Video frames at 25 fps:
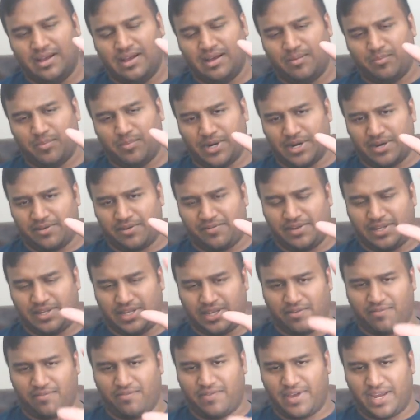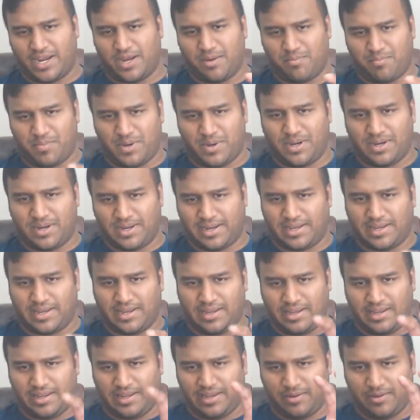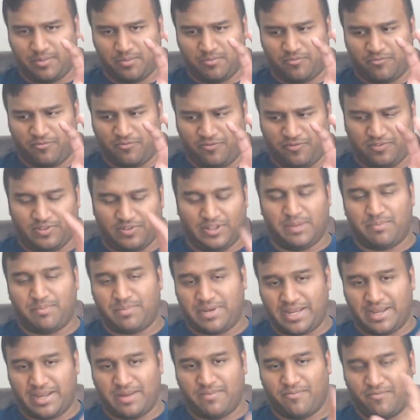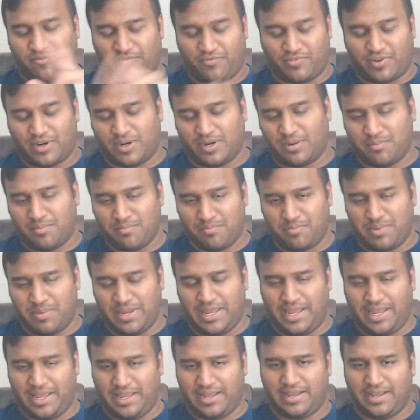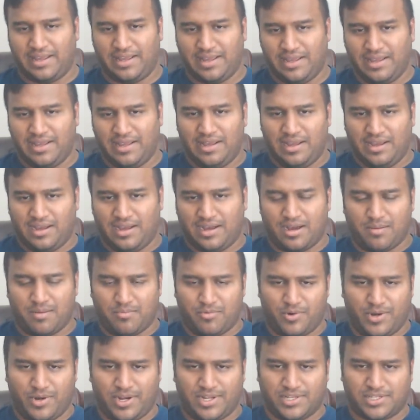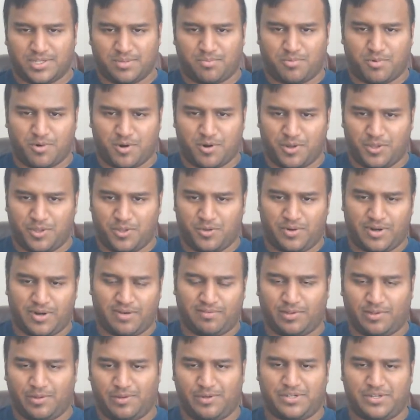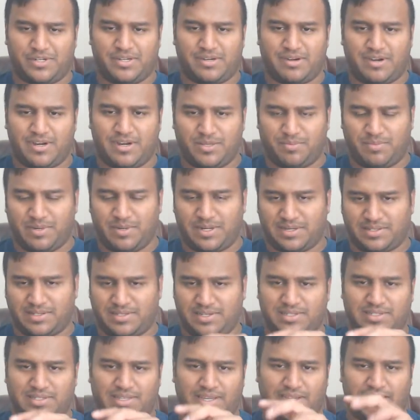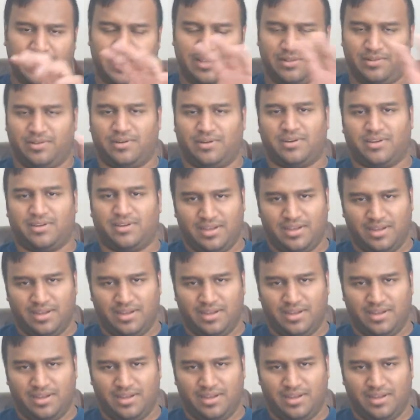but I feel like Vegapunk flipped him from being a Marine supporter of the revolutionaries, because he's like, hey, look,